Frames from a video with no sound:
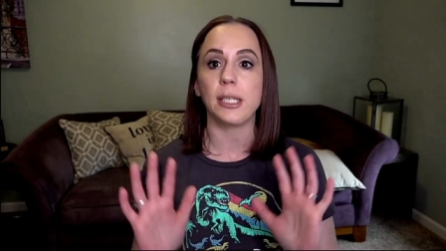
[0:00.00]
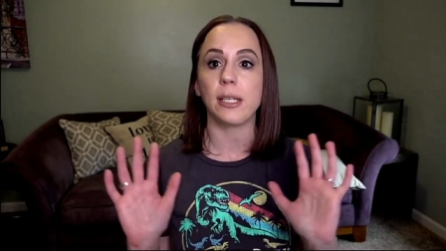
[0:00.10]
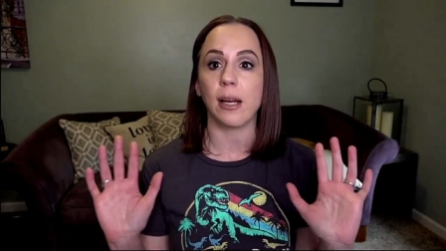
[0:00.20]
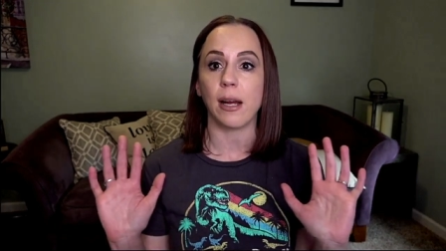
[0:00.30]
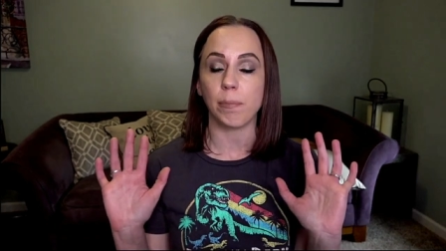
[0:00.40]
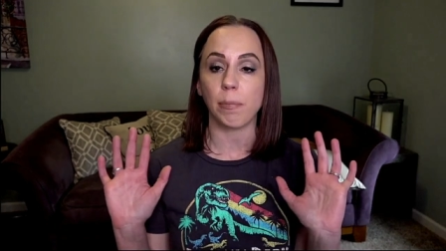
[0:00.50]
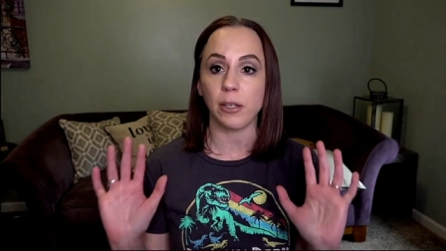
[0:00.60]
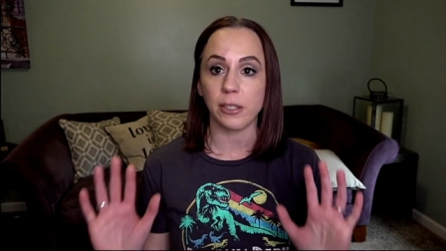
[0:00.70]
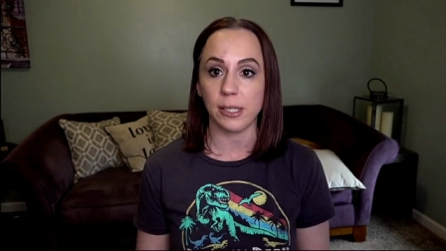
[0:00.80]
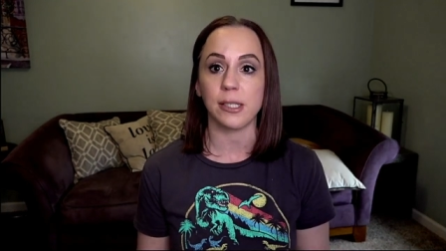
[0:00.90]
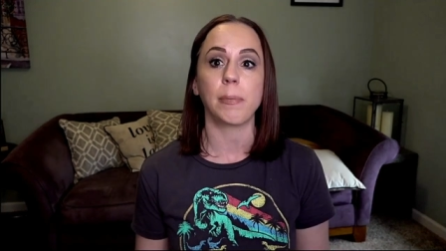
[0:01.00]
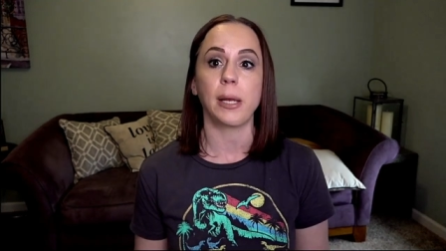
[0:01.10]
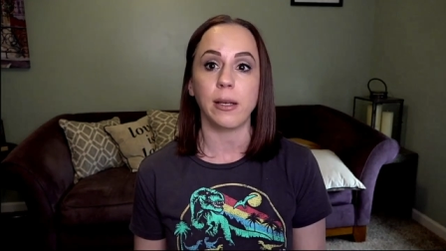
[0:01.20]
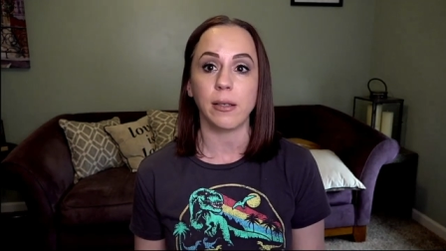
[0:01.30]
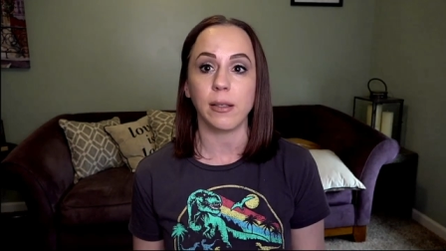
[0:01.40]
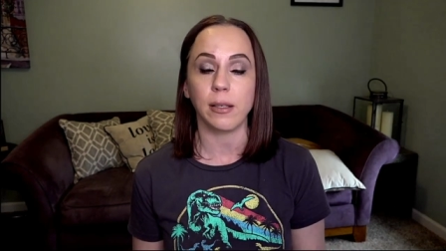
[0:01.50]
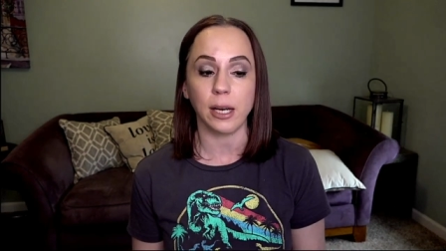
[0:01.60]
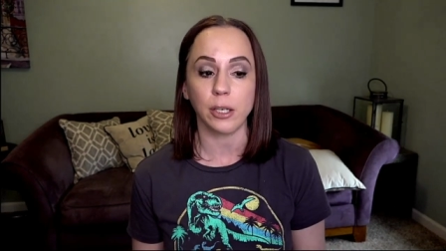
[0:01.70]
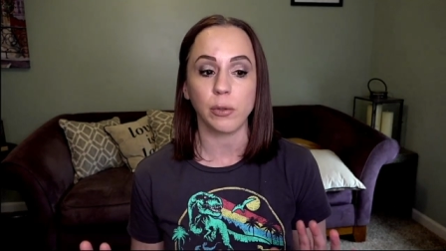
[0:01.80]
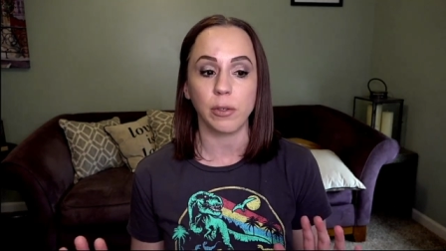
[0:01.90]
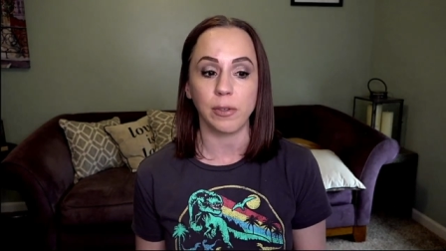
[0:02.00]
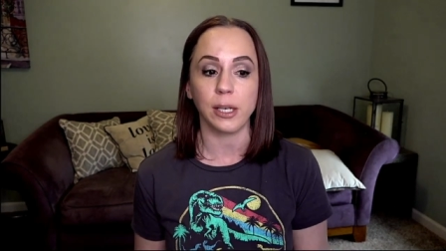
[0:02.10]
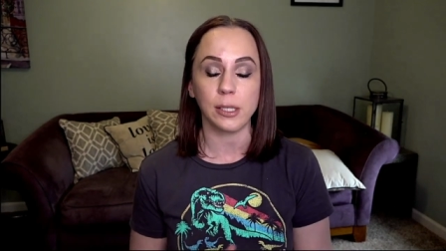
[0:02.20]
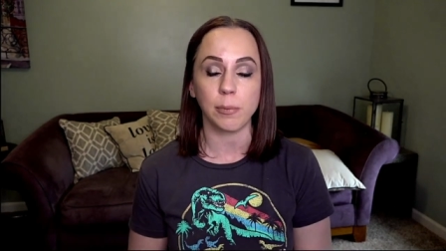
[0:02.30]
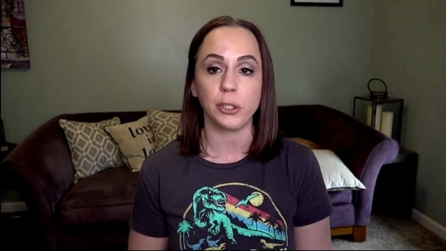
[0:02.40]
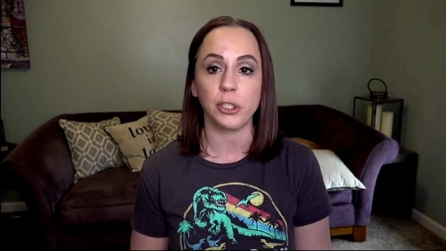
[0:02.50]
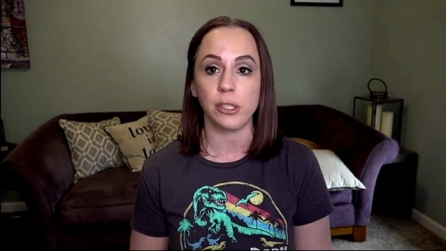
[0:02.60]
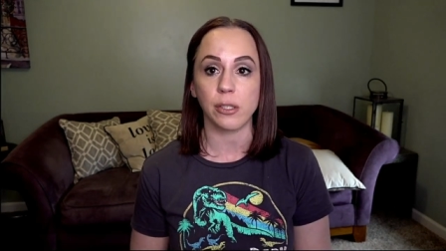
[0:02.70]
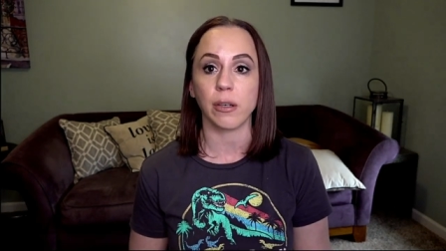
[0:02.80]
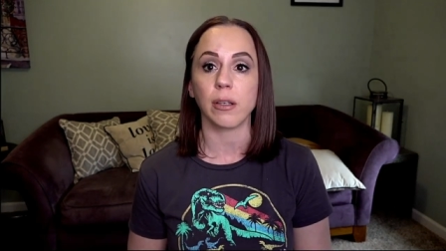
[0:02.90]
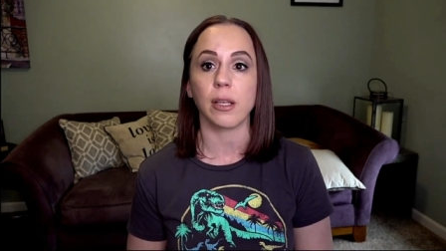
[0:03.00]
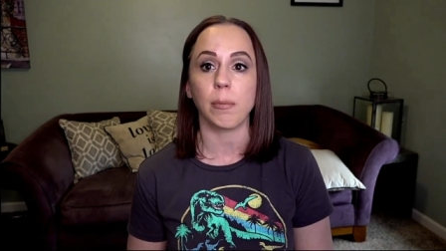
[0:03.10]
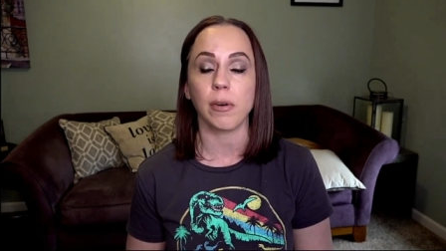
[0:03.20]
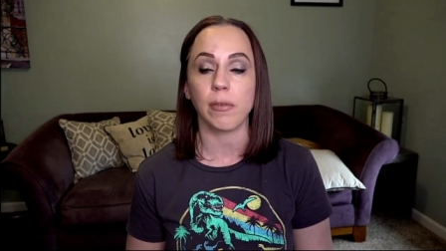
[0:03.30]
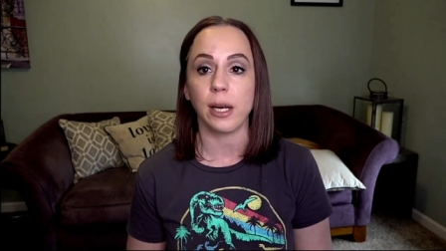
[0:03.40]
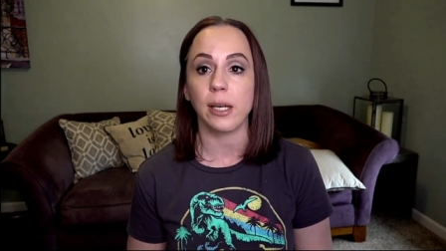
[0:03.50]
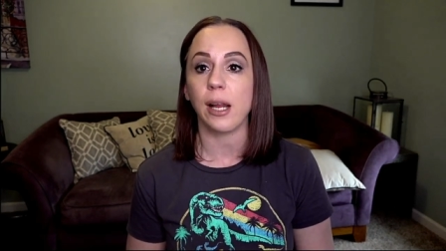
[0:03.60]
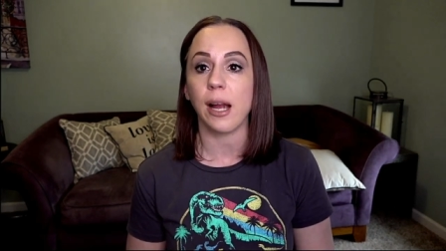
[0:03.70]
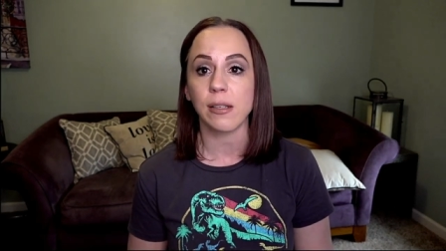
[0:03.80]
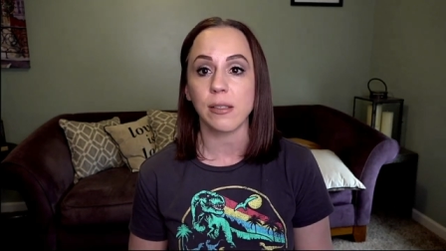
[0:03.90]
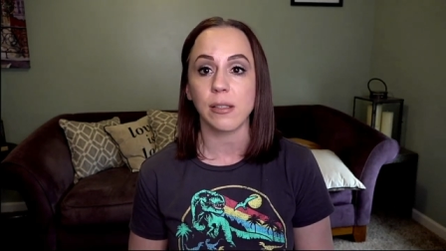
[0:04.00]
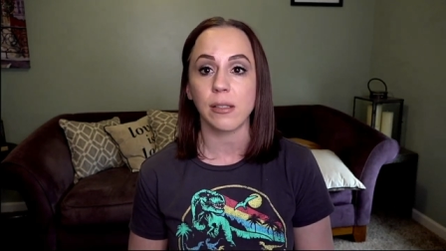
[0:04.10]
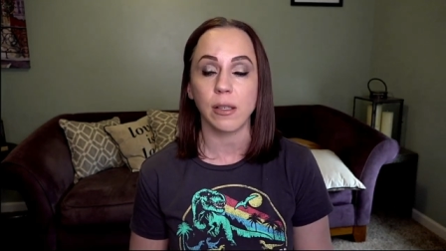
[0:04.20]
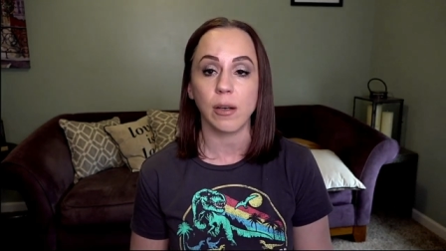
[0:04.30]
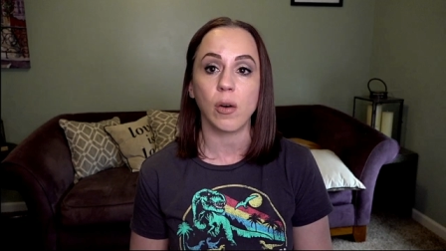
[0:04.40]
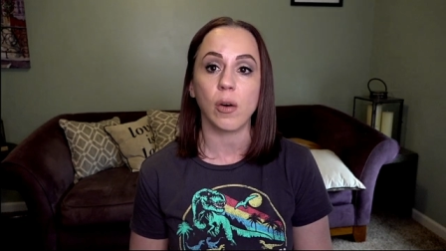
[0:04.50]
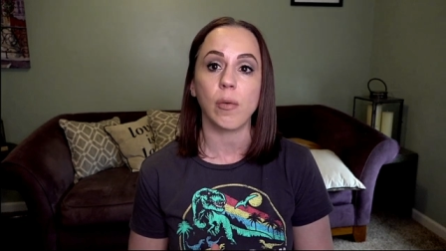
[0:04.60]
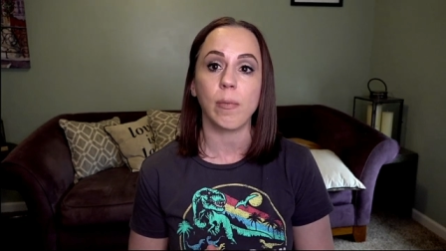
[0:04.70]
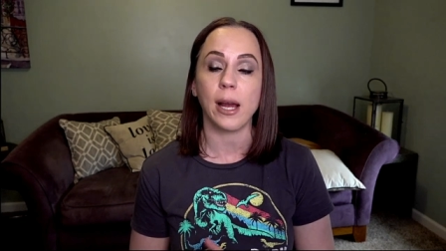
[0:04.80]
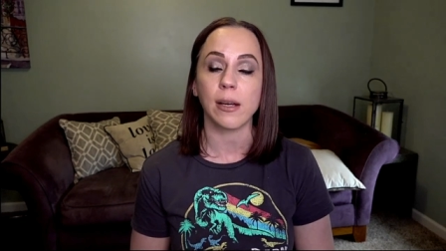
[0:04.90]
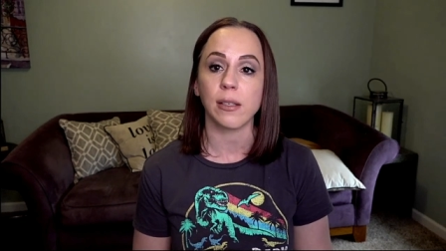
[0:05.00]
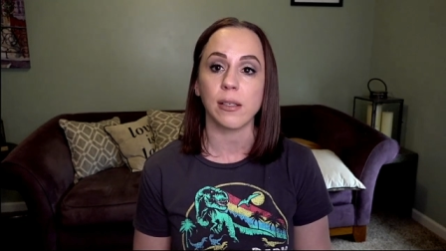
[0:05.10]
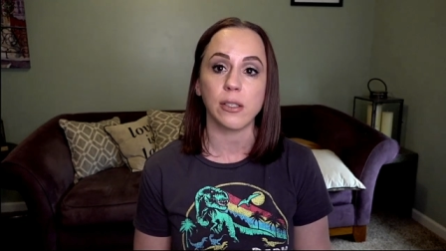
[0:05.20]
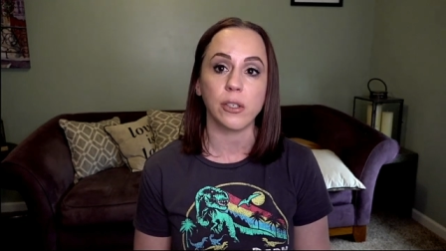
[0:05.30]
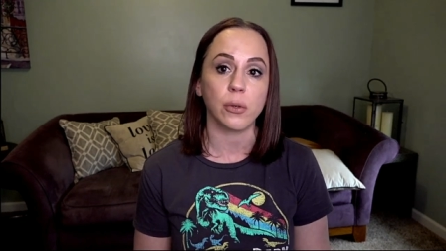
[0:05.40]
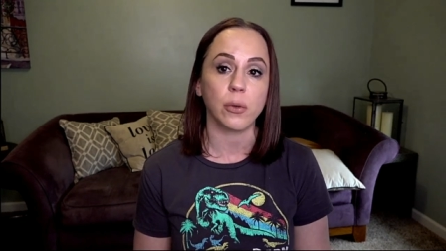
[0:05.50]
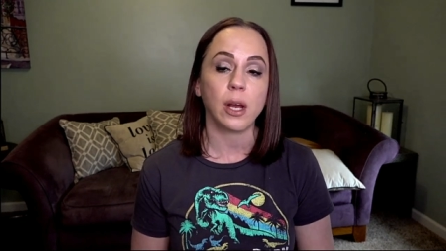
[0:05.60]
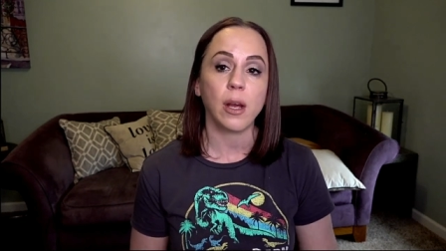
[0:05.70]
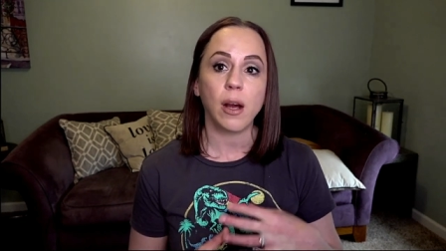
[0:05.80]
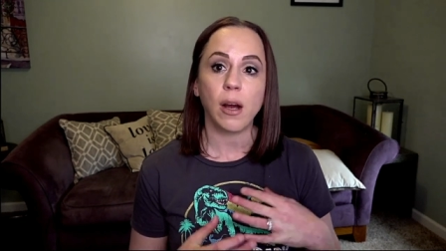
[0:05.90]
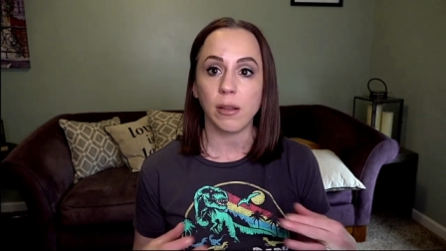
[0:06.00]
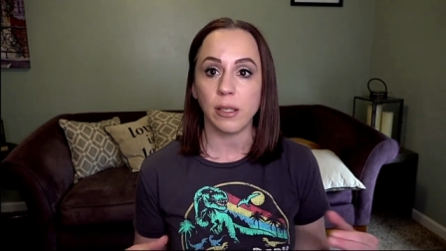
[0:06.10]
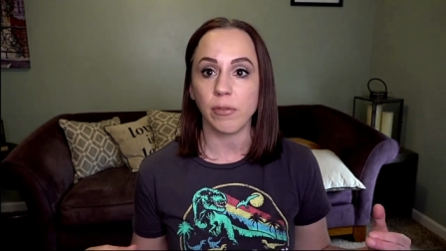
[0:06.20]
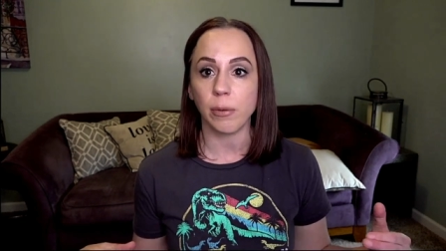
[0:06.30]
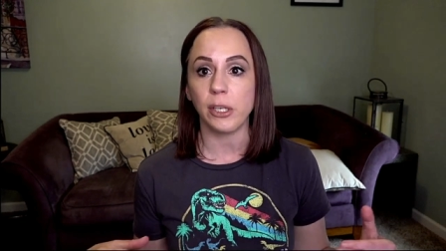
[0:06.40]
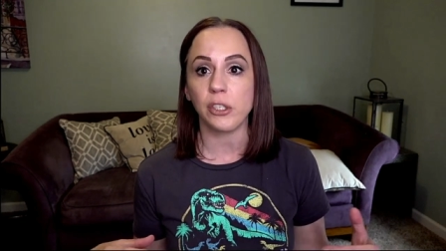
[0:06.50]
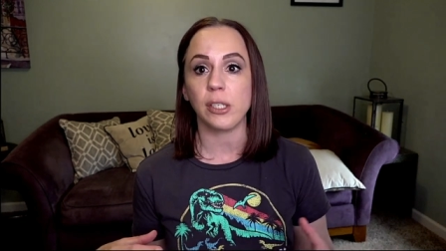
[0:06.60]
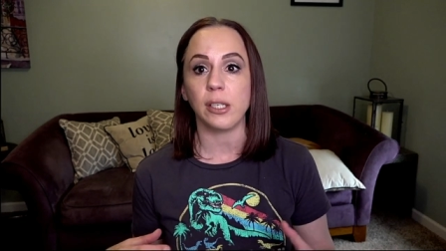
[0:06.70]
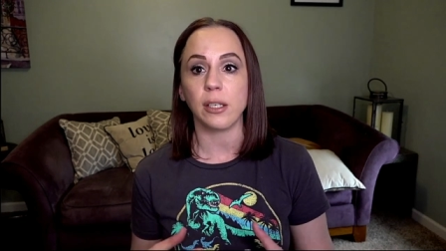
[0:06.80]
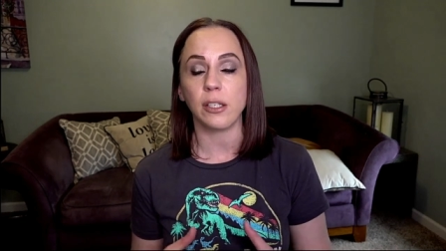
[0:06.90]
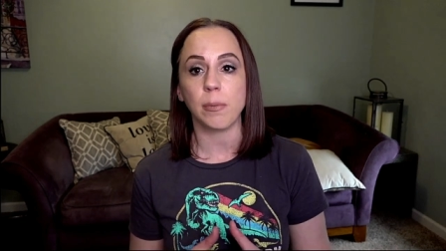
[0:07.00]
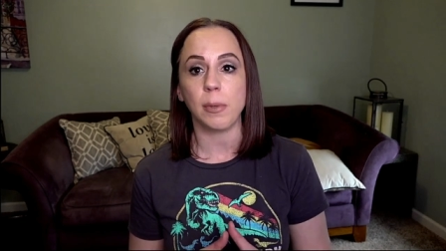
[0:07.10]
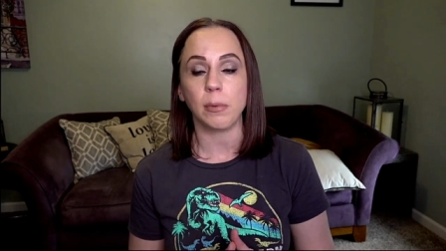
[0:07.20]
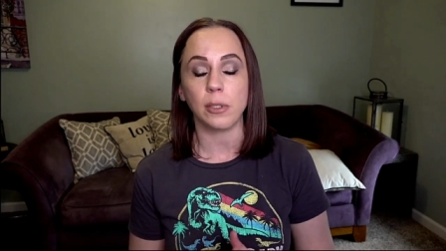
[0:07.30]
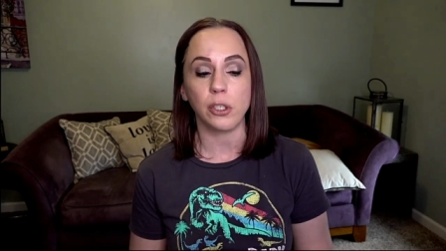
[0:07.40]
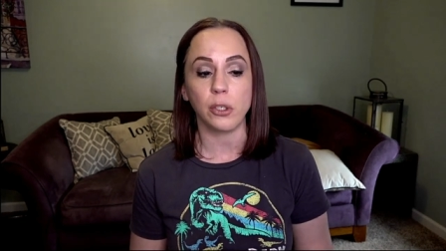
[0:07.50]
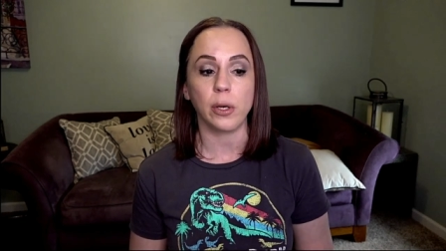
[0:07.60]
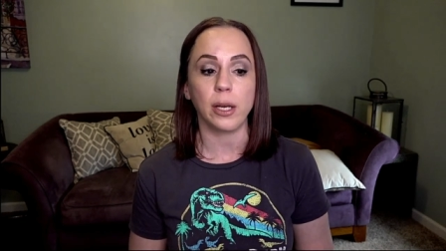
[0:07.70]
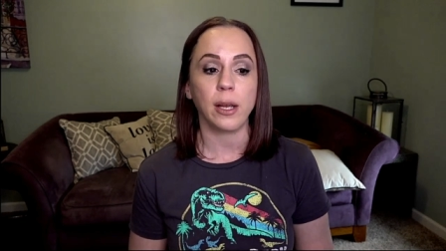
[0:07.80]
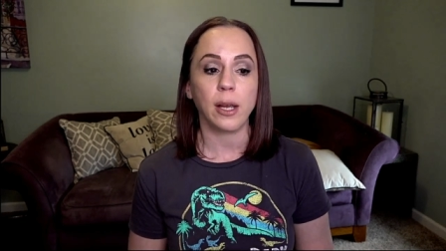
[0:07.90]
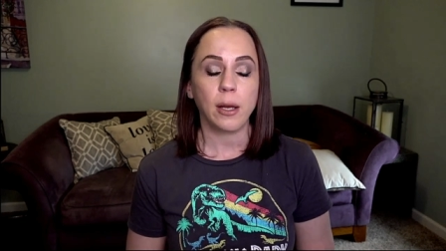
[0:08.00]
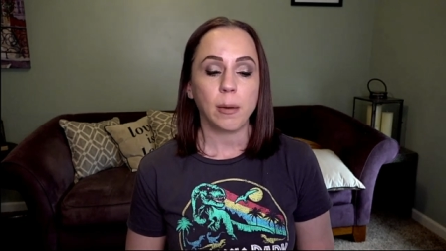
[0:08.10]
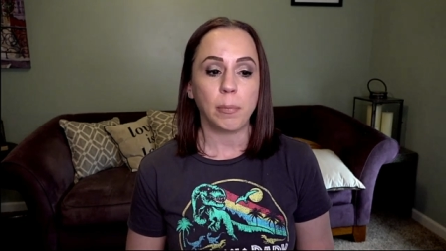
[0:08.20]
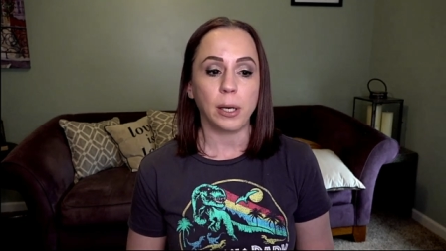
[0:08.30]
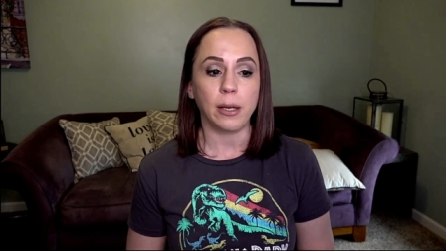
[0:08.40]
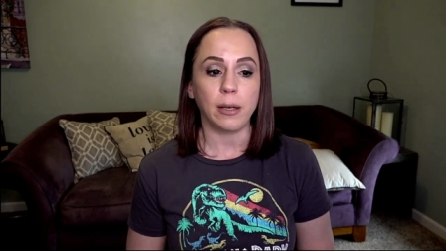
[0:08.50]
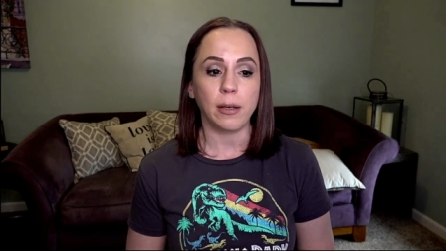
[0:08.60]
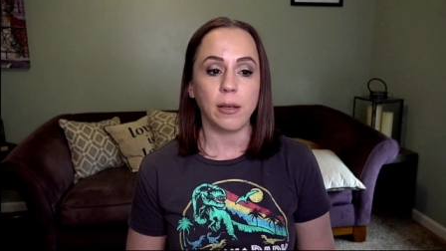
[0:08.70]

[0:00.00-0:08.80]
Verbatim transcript: did not participate in the actual events, but she certainly provided access to the home, access to all the information needed to be able to do it. But,